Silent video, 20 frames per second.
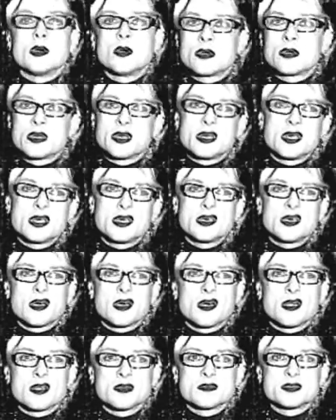Okay,
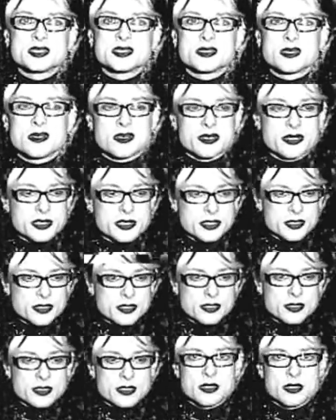God, I'm sorry.
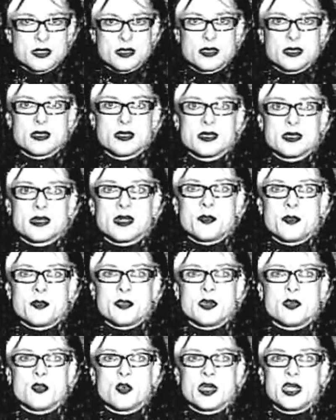
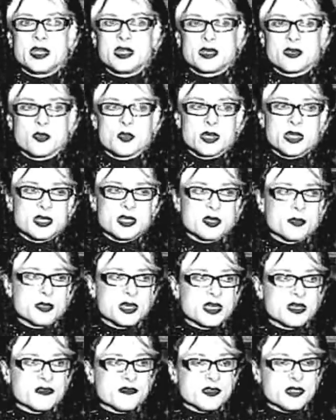I've been waiting and waiting to
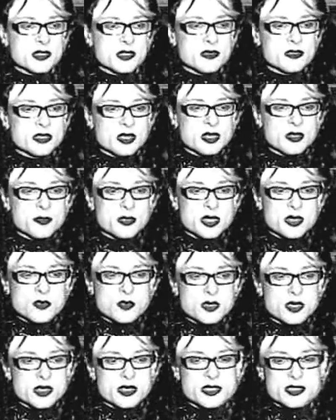make a video, and then I
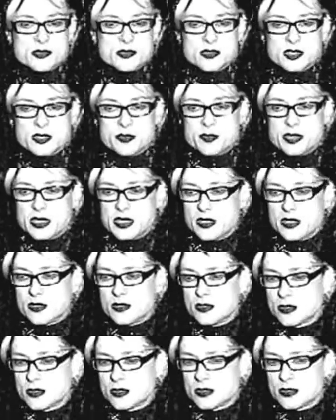make one and it's really
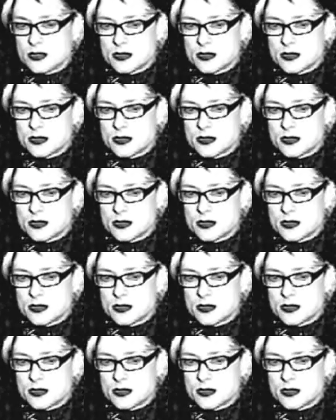pale.